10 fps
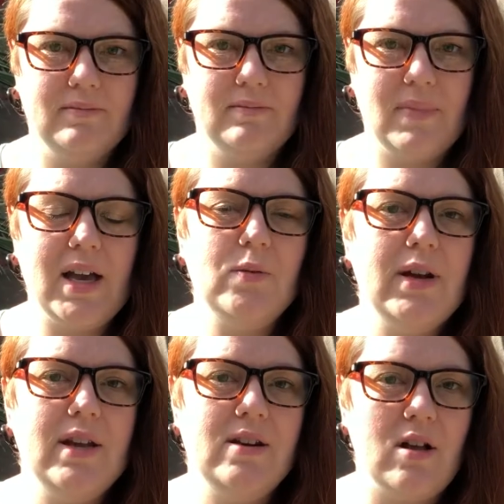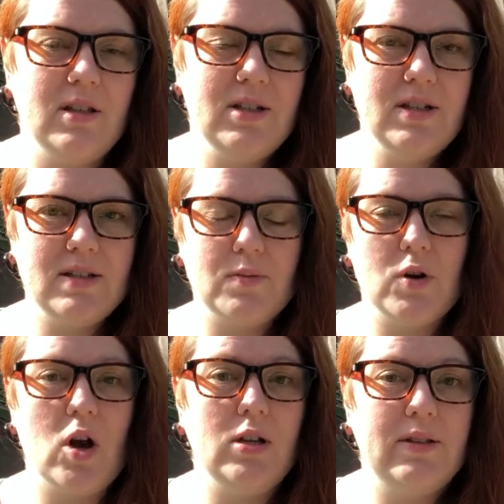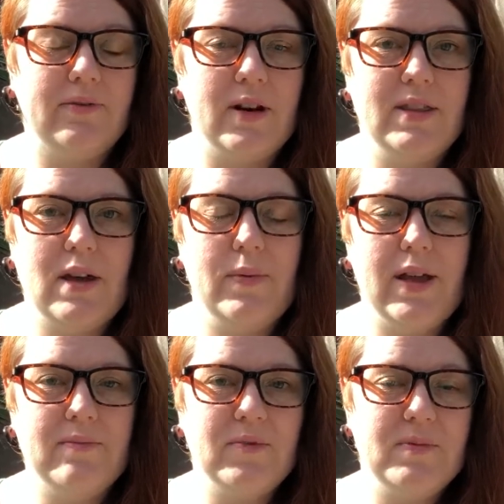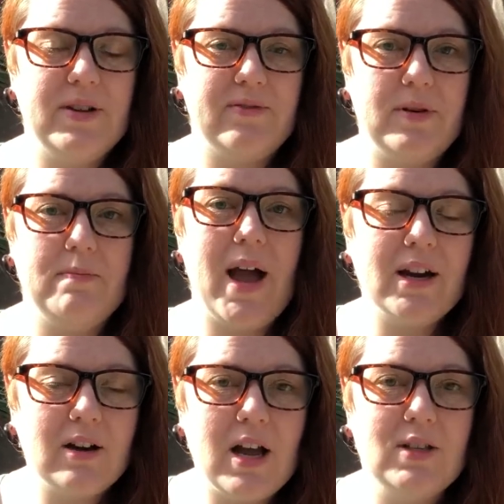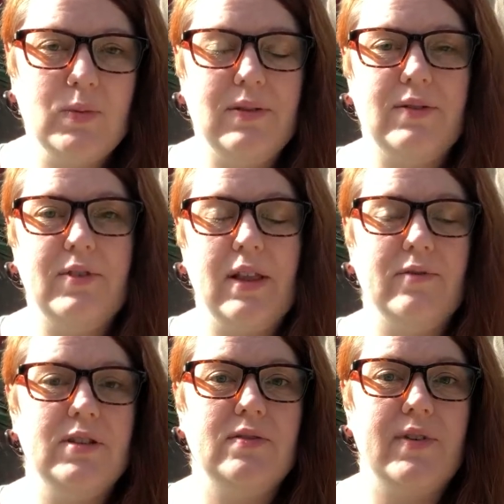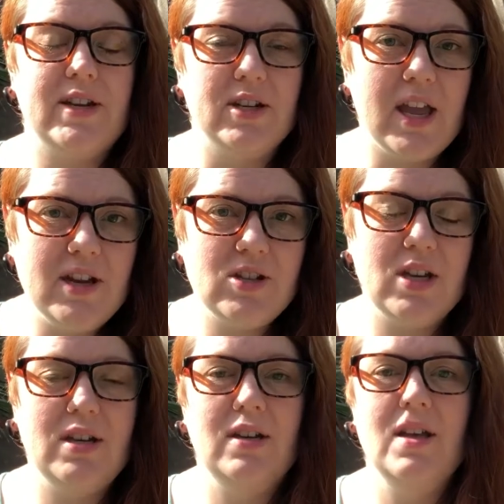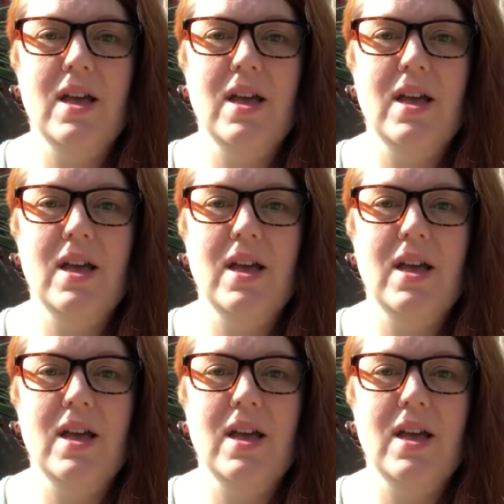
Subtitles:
Equity acknowledges that we're all different, that we come from different backgrounds, we have different levels of education,